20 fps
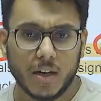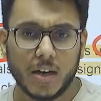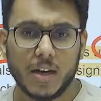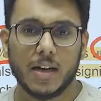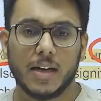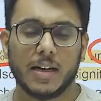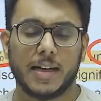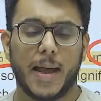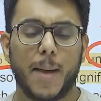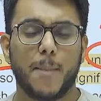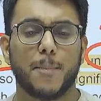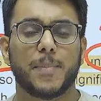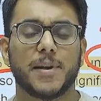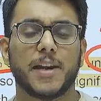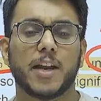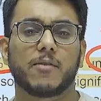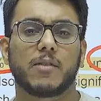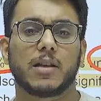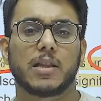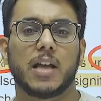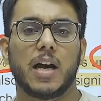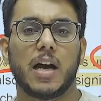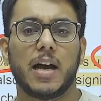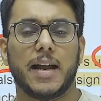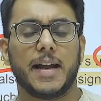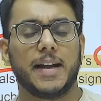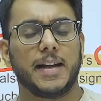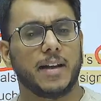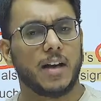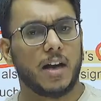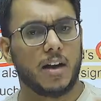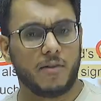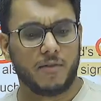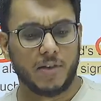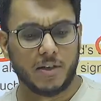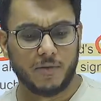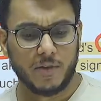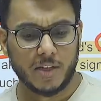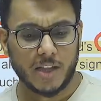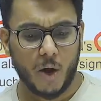tampering with the
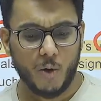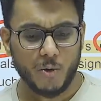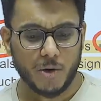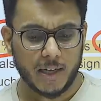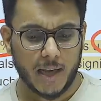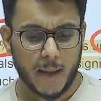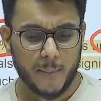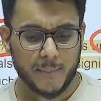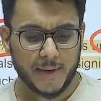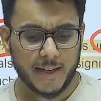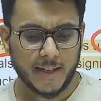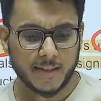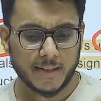without tempering